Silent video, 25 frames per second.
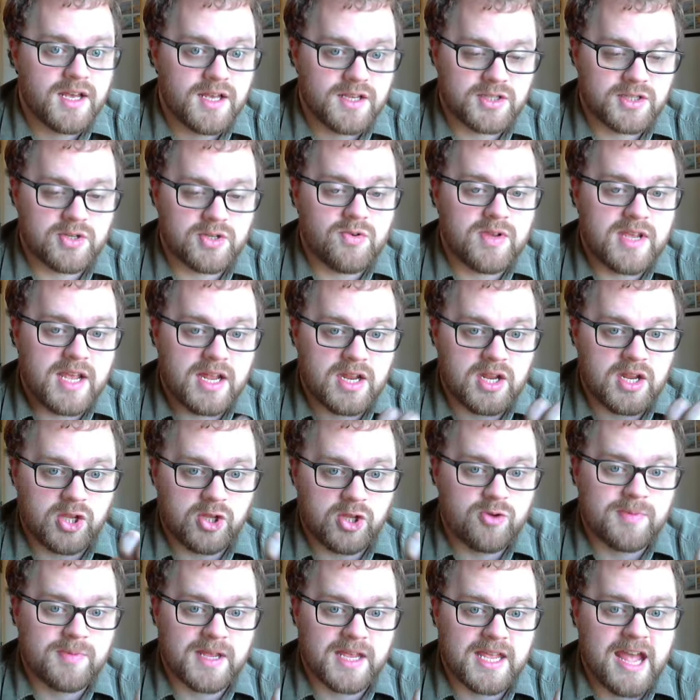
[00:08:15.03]
so you get
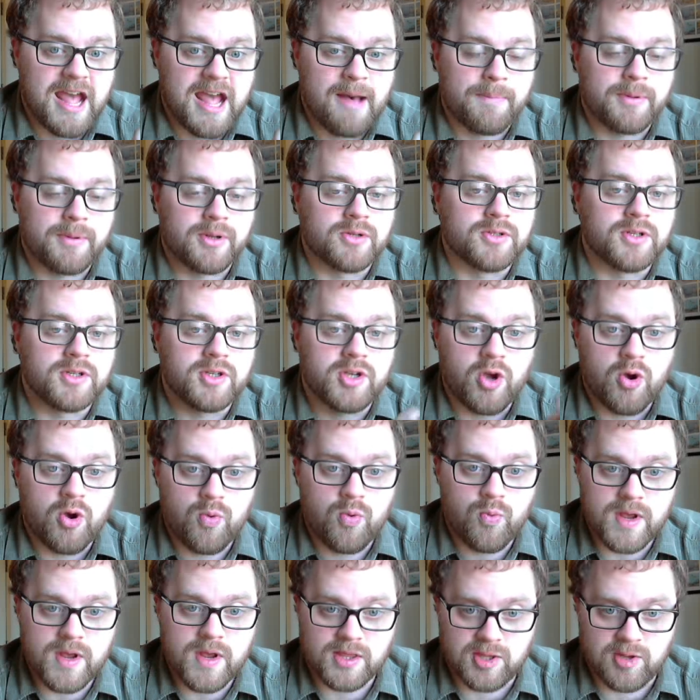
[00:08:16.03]
human capital to go
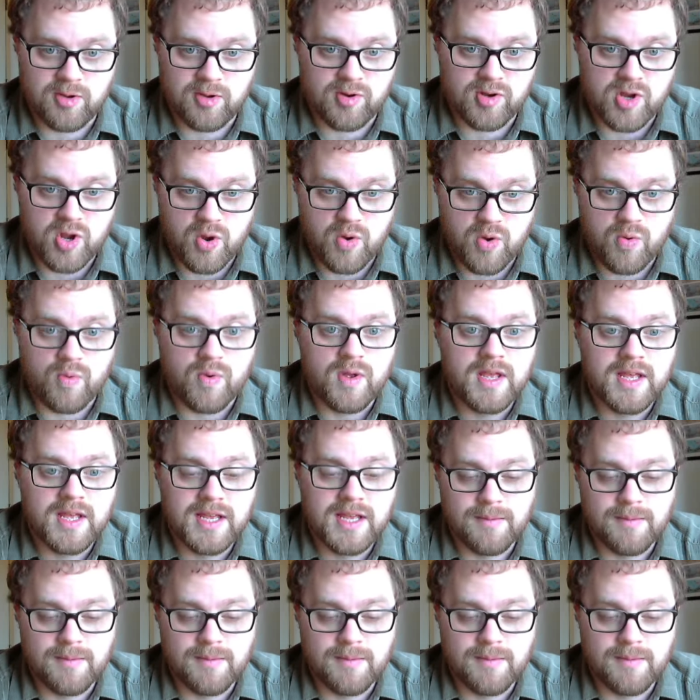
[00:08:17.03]
with your new,